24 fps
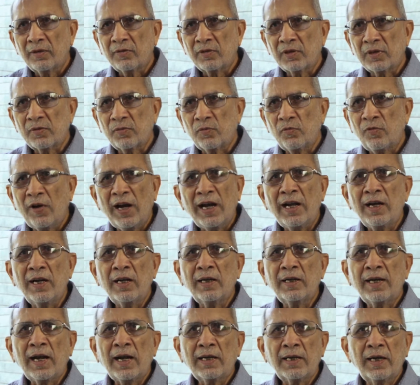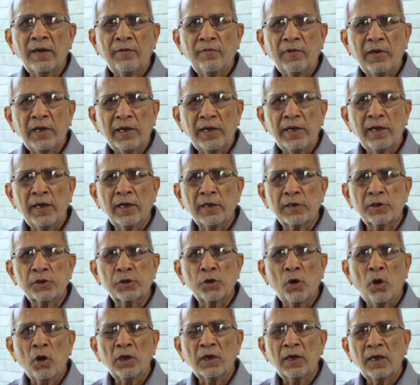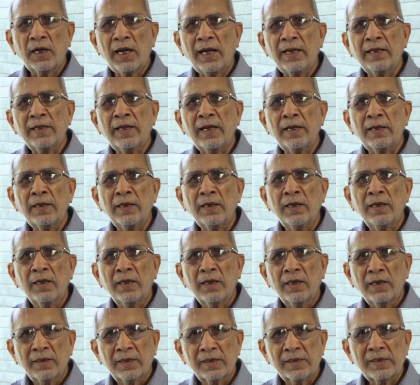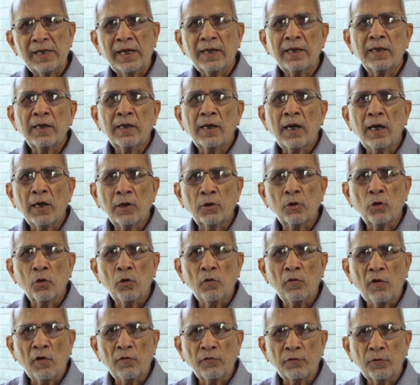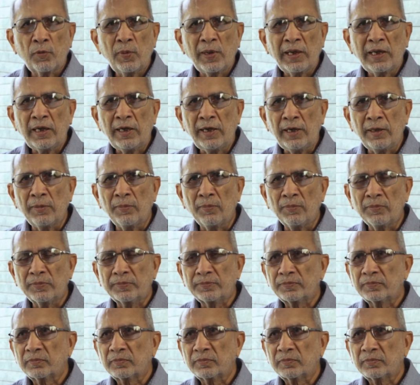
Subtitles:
There was violent activity, a shot, and then the second car drove off quickly.